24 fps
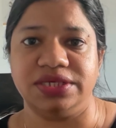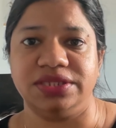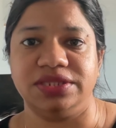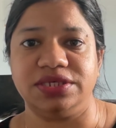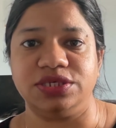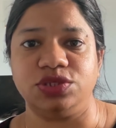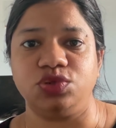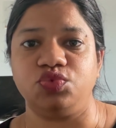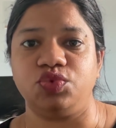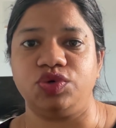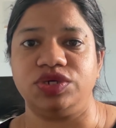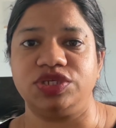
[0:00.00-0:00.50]

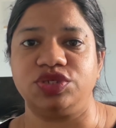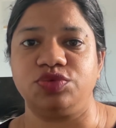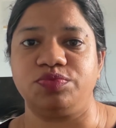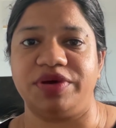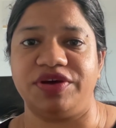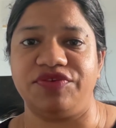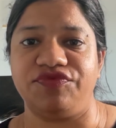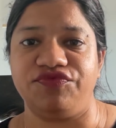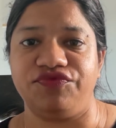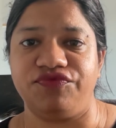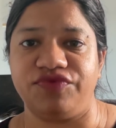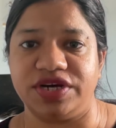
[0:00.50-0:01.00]
This was my
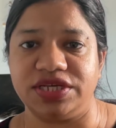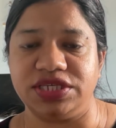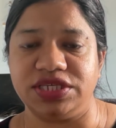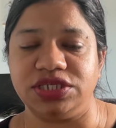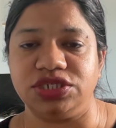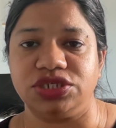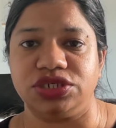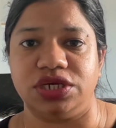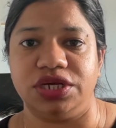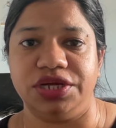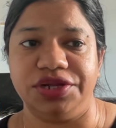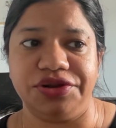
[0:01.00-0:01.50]

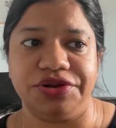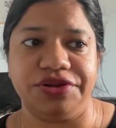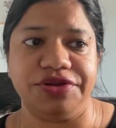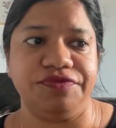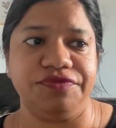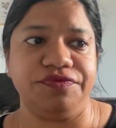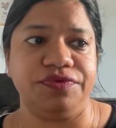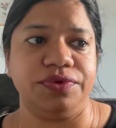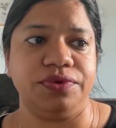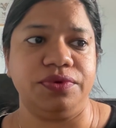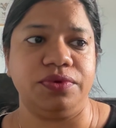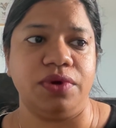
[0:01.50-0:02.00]
first
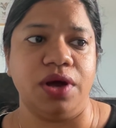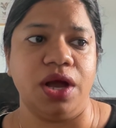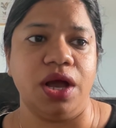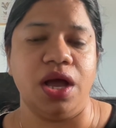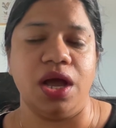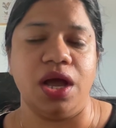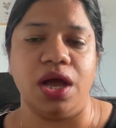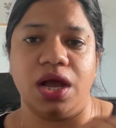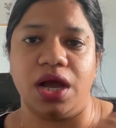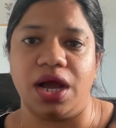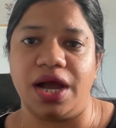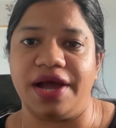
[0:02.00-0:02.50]
interview
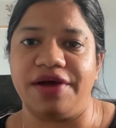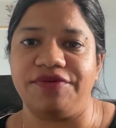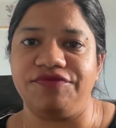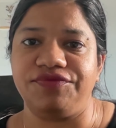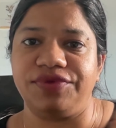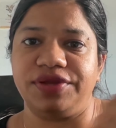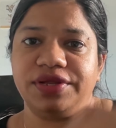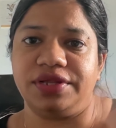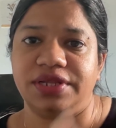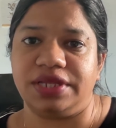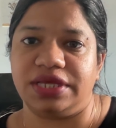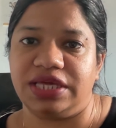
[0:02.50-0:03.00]

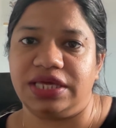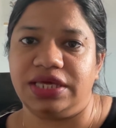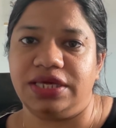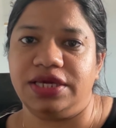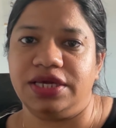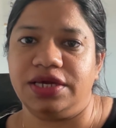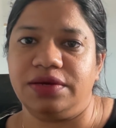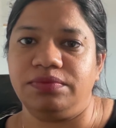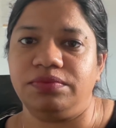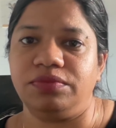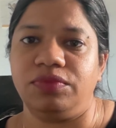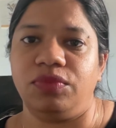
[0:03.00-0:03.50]
after
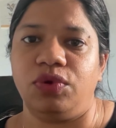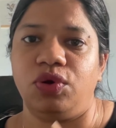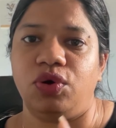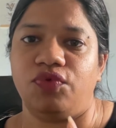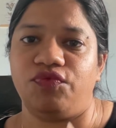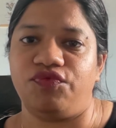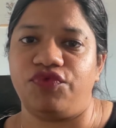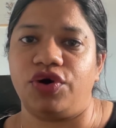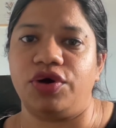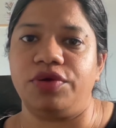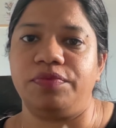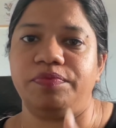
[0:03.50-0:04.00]
EM
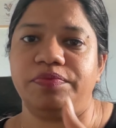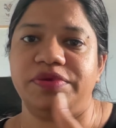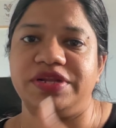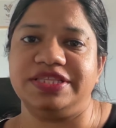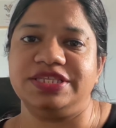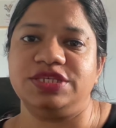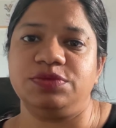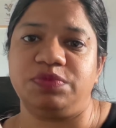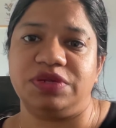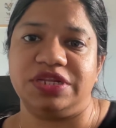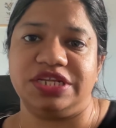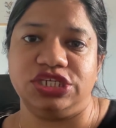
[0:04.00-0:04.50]
for
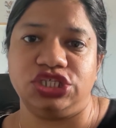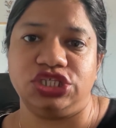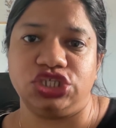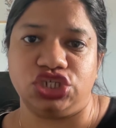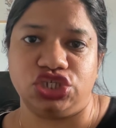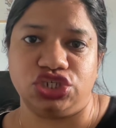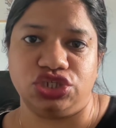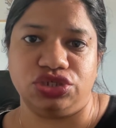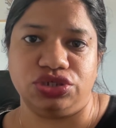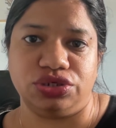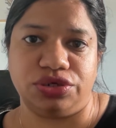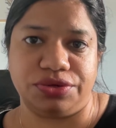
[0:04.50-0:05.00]
principal
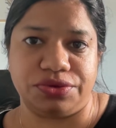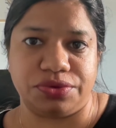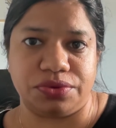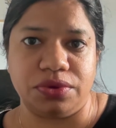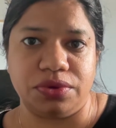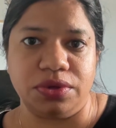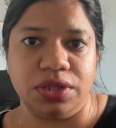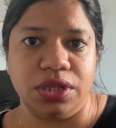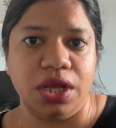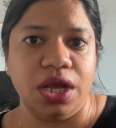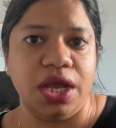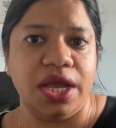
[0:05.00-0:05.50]
engineer
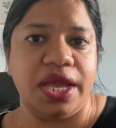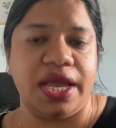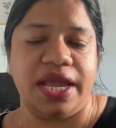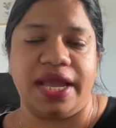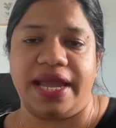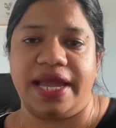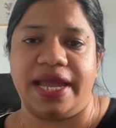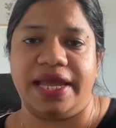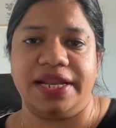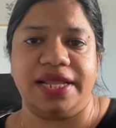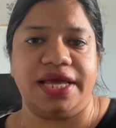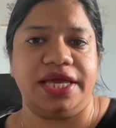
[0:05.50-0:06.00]
role,
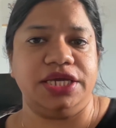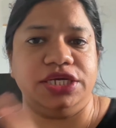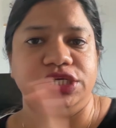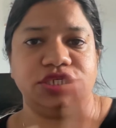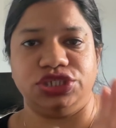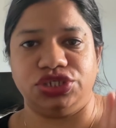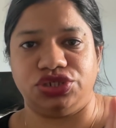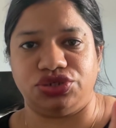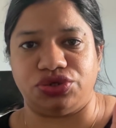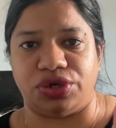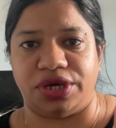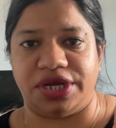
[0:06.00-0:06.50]
and I
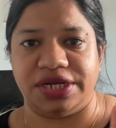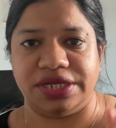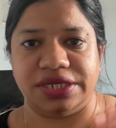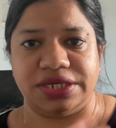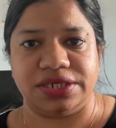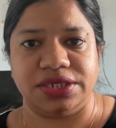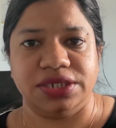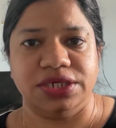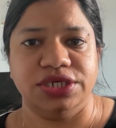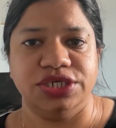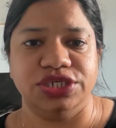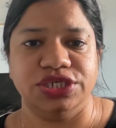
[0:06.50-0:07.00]
enjoyed it.
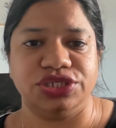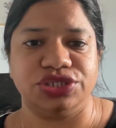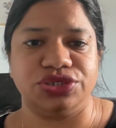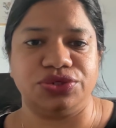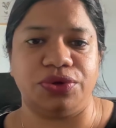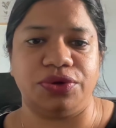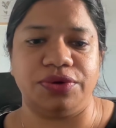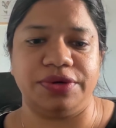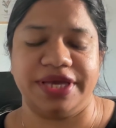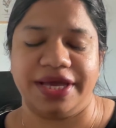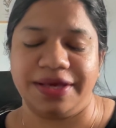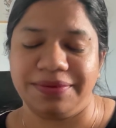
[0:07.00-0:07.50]

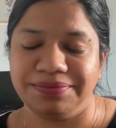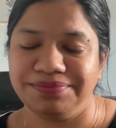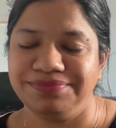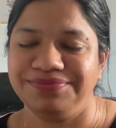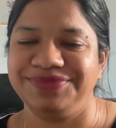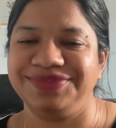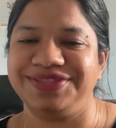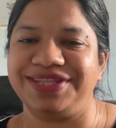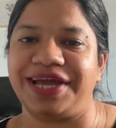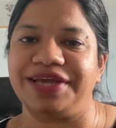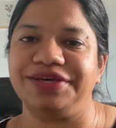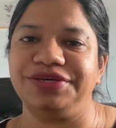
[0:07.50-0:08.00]
So yeah,
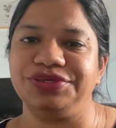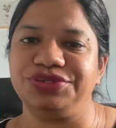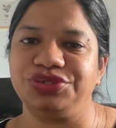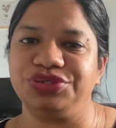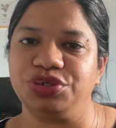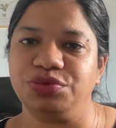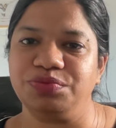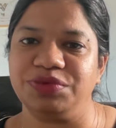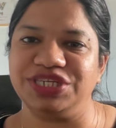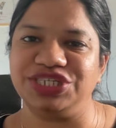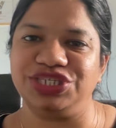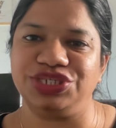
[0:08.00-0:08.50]
thank you so
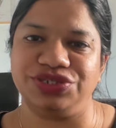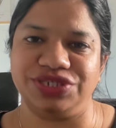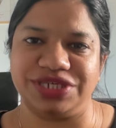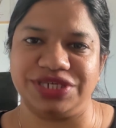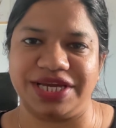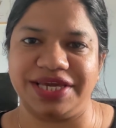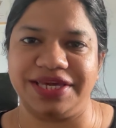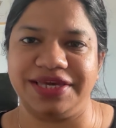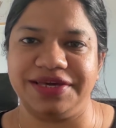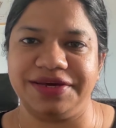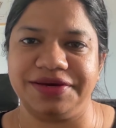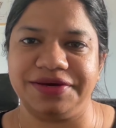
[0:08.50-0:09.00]
much.
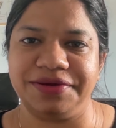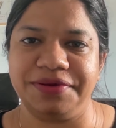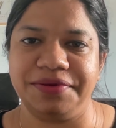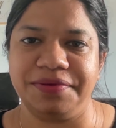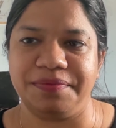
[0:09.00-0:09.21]
Take care.